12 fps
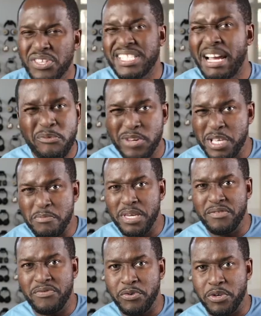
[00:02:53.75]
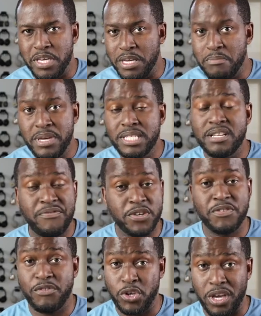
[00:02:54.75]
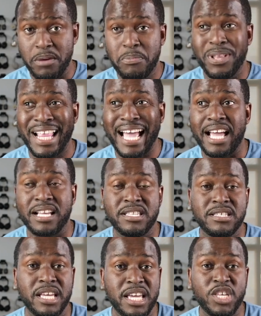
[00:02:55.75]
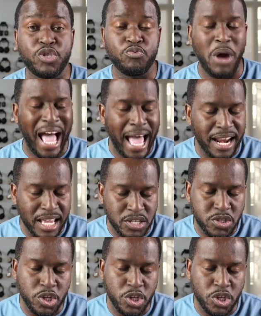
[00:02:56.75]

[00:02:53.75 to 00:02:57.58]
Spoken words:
does that really mean for you? It means that, first of all, your input lag is at its